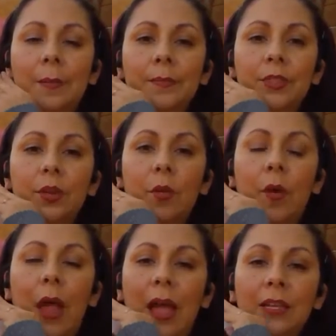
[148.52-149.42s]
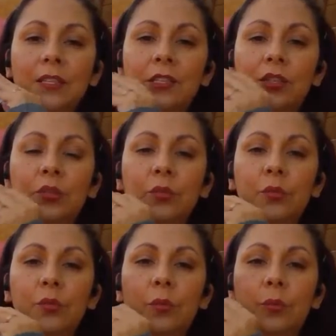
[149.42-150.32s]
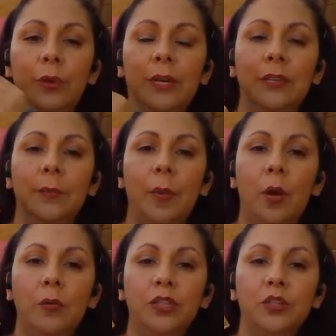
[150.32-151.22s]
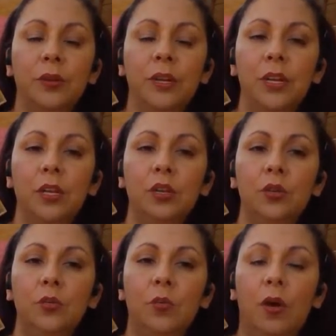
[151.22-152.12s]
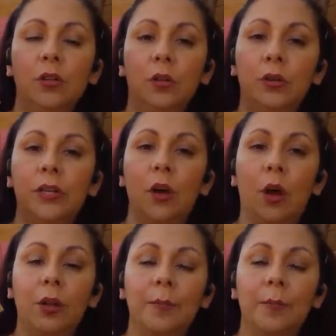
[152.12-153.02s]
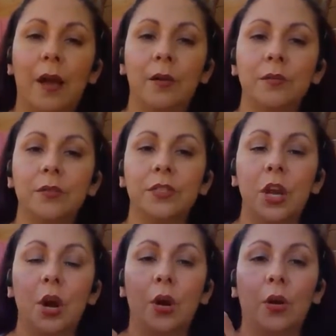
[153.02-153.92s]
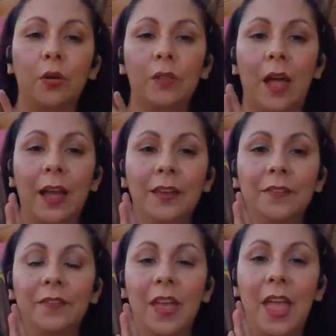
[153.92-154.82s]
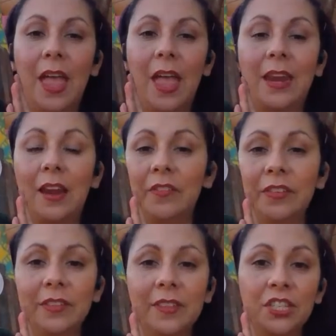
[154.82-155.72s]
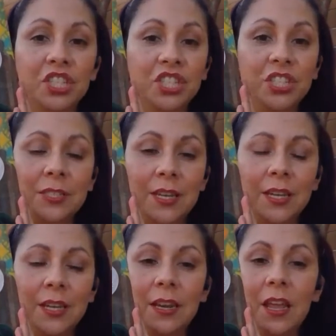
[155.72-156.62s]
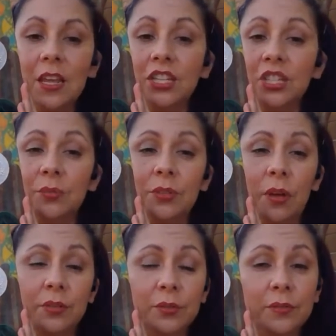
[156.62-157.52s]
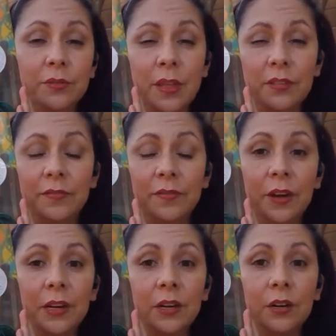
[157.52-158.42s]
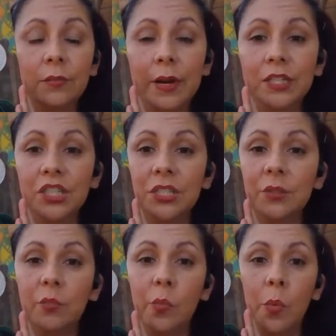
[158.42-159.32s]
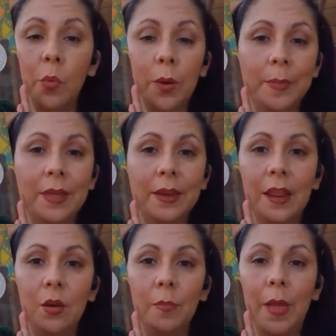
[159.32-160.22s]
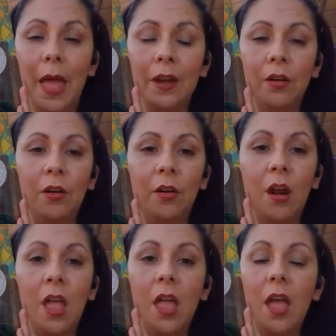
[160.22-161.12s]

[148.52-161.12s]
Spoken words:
So as you read the poetry, you are learning all about her life and everything that she did. She was also another very courageous woman, and no matter